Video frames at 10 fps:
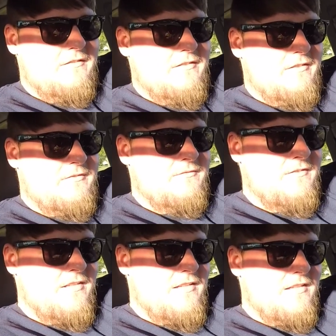So,
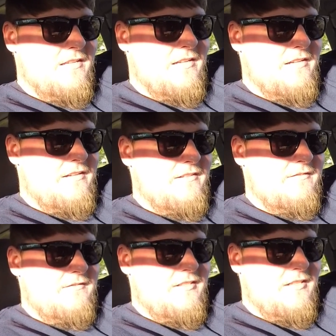
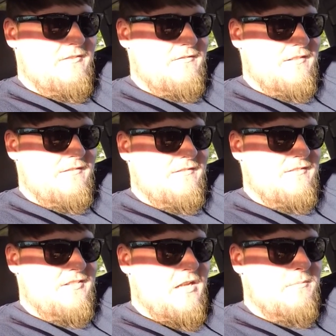you know,
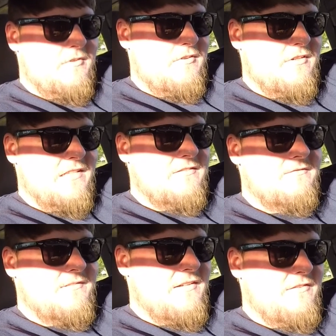shopping order, that's,
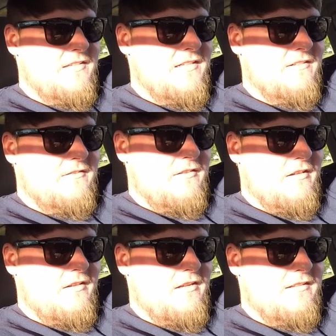I feel like a
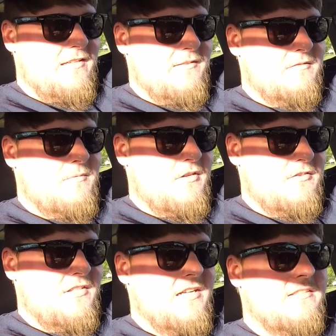lot of times Spark
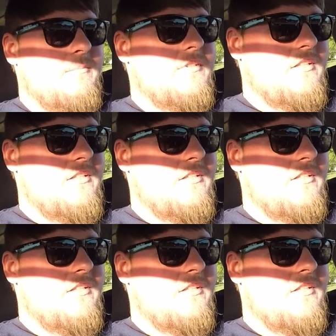tries to put the